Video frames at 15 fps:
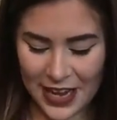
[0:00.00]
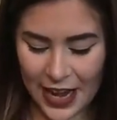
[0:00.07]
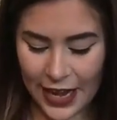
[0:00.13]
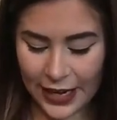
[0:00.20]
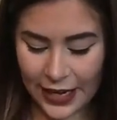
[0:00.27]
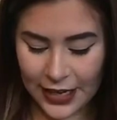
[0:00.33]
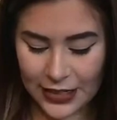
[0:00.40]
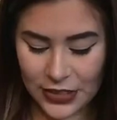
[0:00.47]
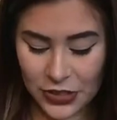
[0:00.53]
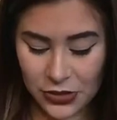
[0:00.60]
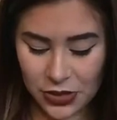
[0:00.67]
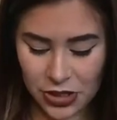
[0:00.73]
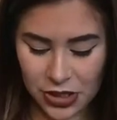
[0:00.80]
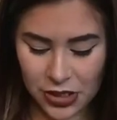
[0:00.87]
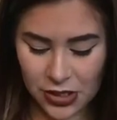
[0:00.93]
I got
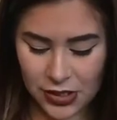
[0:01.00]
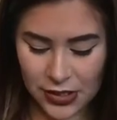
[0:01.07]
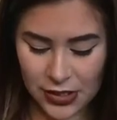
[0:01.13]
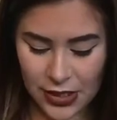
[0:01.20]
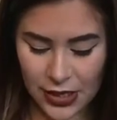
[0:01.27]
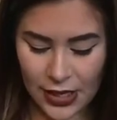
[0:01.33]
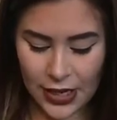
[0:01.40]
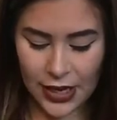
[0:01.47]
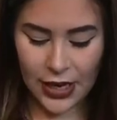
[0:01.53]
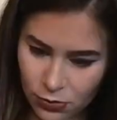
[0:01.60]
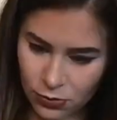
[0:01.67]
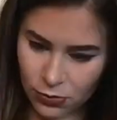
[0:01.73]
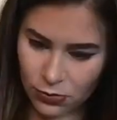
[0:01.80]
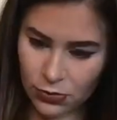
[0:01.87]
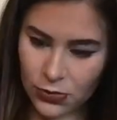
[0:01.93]
two shirts. And
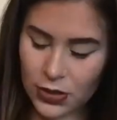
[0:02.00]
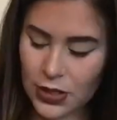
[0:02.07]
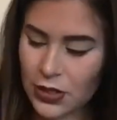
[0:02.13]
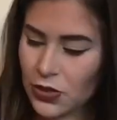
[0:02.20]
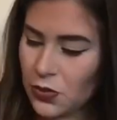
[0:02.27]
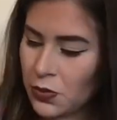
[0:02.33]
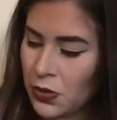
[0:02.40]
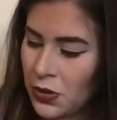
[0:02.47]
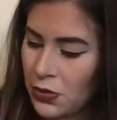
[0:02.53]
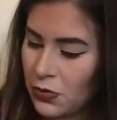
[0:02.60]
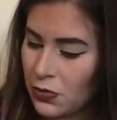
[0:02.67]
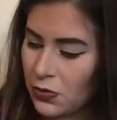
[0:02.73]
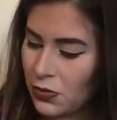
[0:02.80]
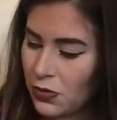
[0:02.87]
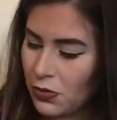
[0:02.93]
this one
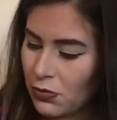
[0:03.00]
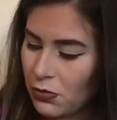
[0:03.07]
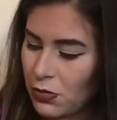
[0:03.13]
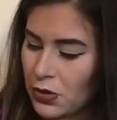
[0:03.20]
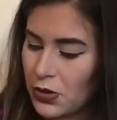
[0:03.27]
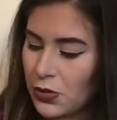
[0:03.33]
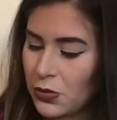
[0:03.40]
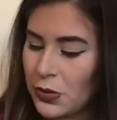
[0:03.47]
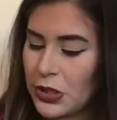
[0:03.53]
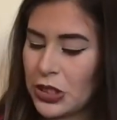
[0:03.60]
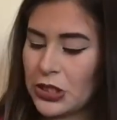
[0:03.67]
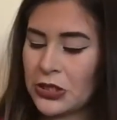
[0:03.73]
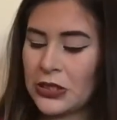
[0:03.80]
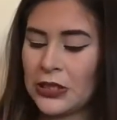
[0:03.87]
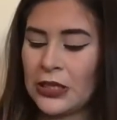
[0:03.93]
was
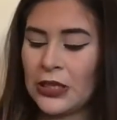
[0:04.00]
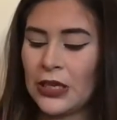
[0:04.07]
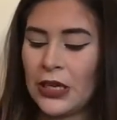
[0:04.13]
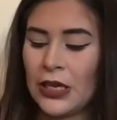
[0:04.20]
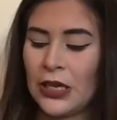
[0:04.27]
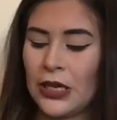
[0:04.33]
originally